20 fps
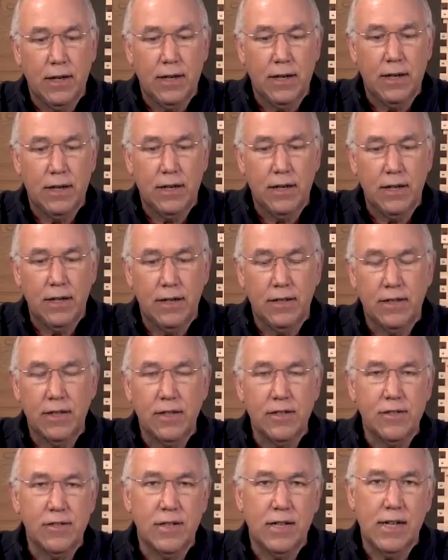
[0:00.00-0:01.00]
uh, it
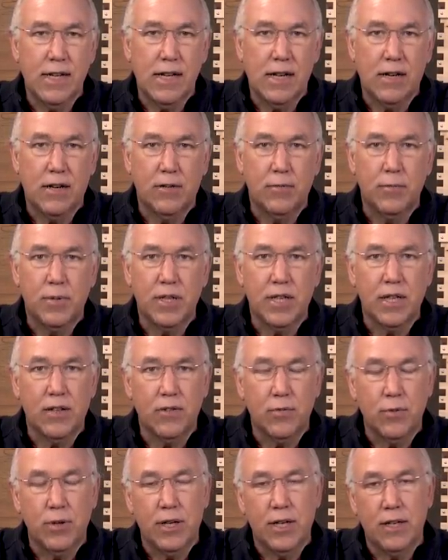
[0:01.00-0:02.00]
does die out. But
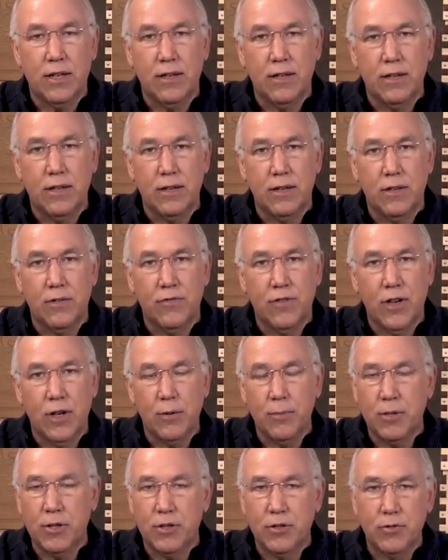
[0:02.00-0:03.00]
guess what? The
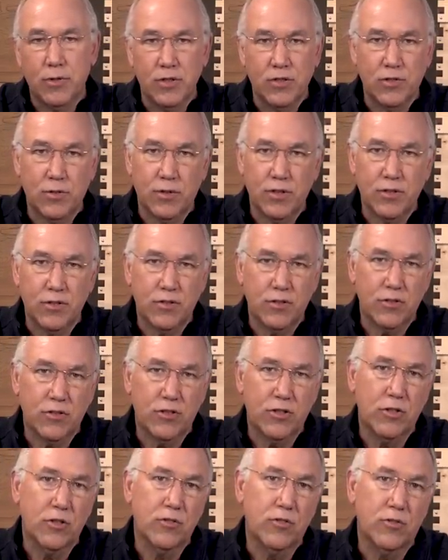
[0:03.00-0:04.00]
pheromone and resources are
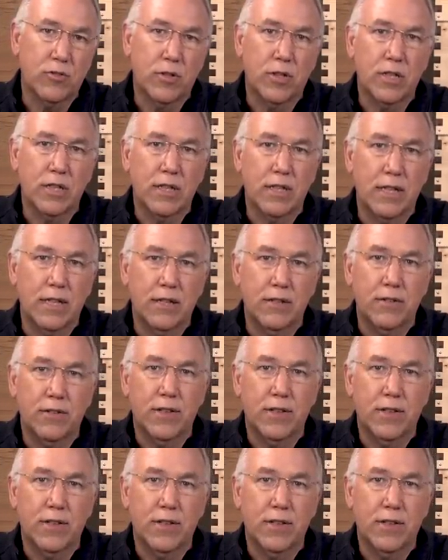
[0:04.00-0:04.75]
so strong there